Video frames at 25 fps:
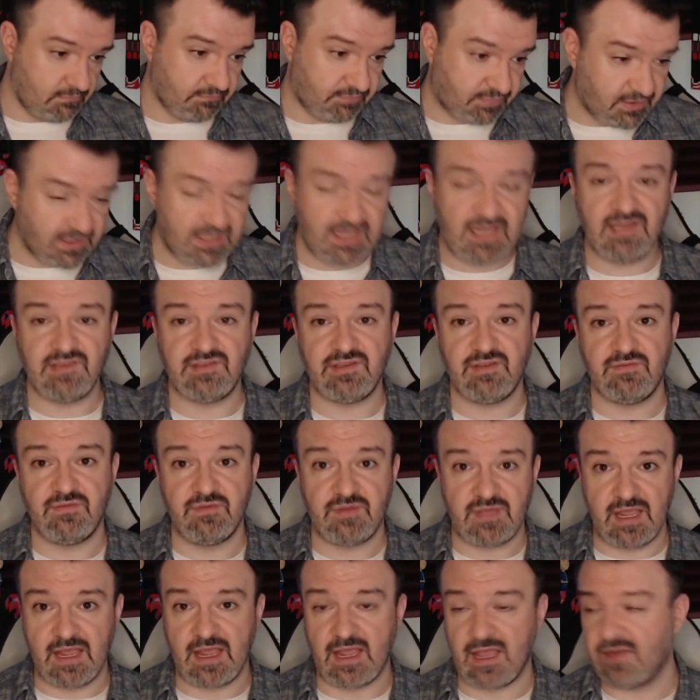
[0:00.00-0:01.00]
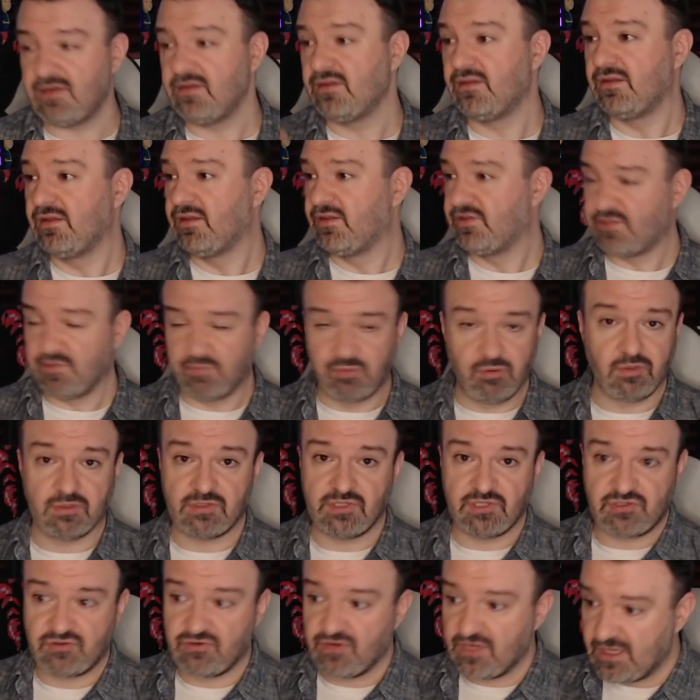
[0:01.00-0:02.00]
please, if you can, support the
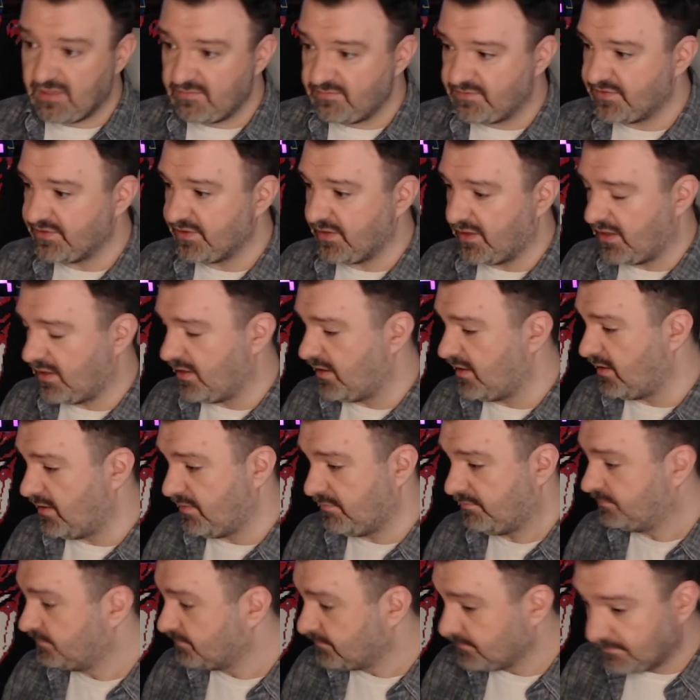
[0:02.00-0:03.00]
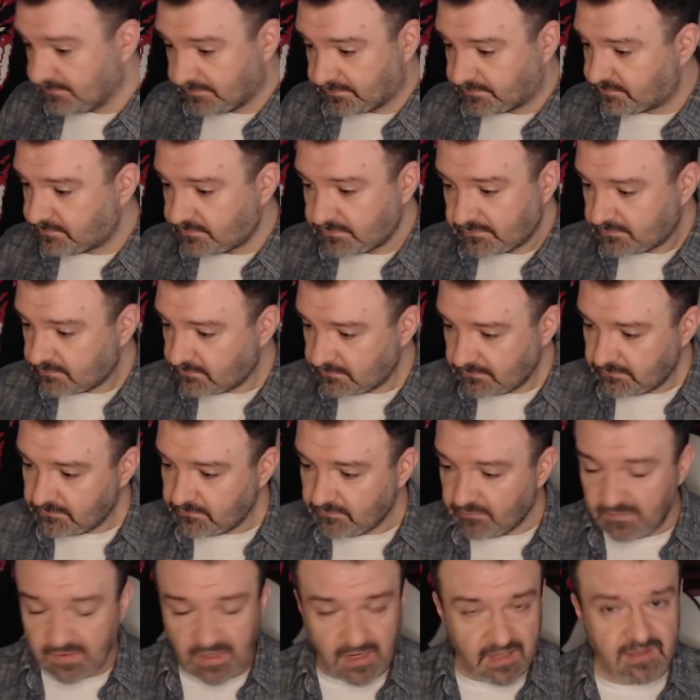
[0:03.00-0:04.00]
streams in
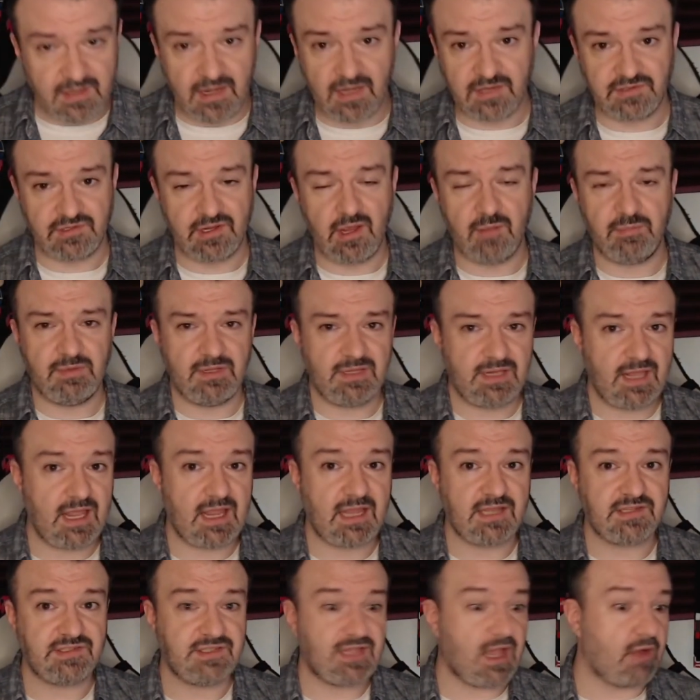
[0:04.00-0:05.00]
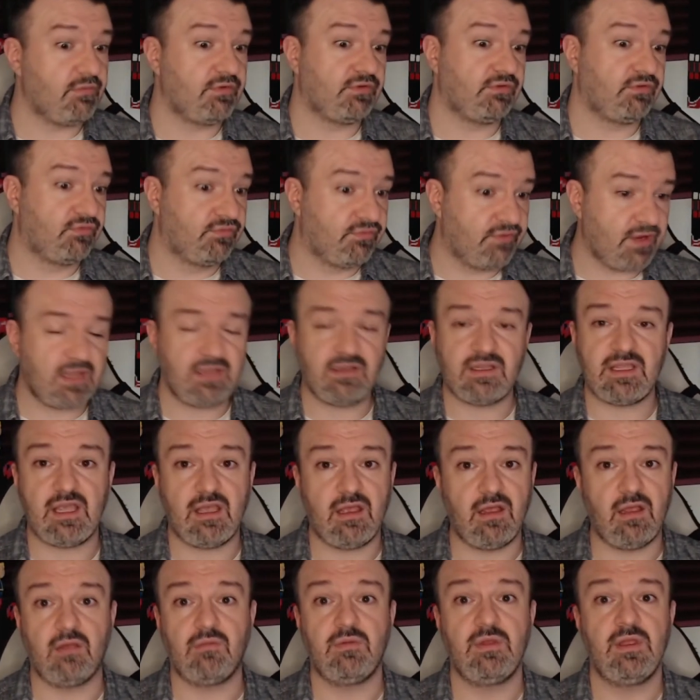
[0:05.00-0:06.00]
the next couple of days. That would greatly
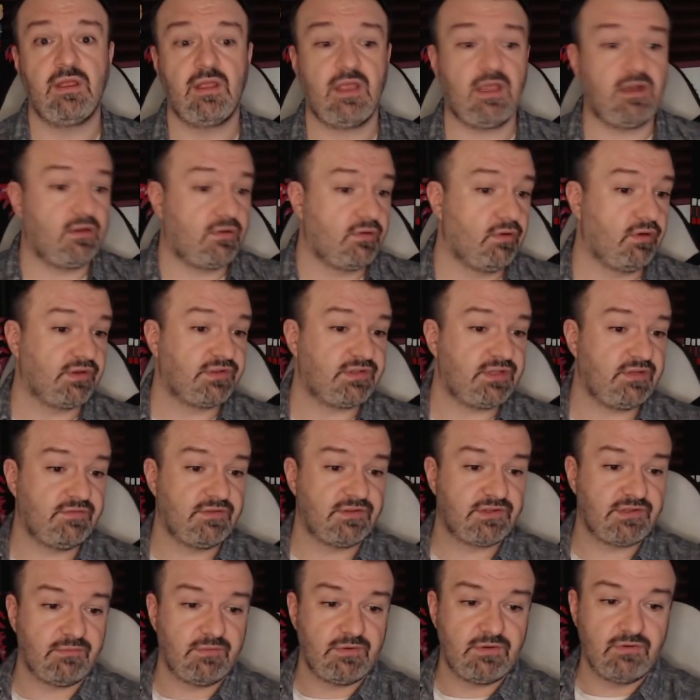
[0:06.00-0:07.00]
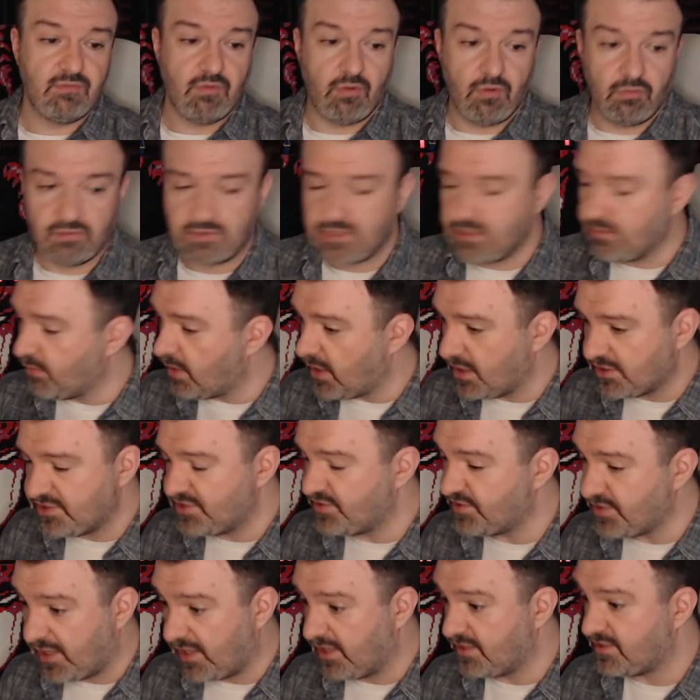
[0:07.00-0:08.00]
help. And of course, if you're someone who only
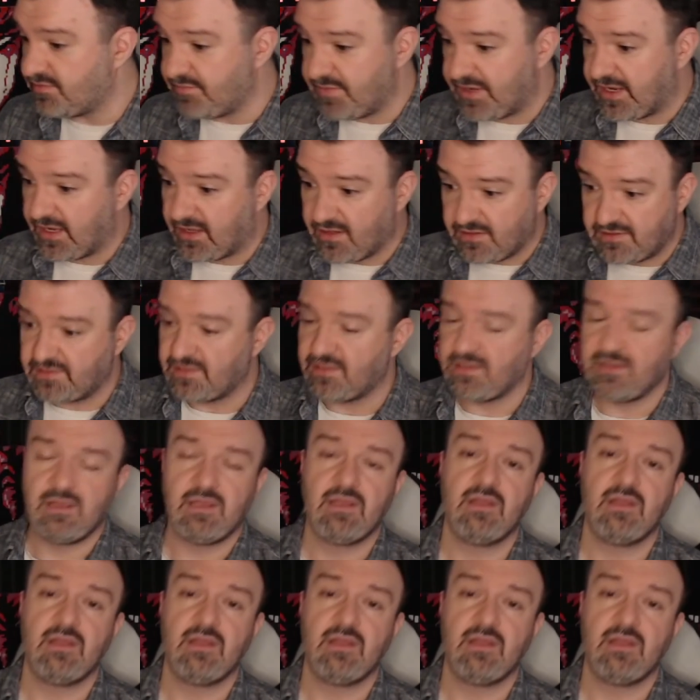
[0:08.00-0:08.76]
watches on demand,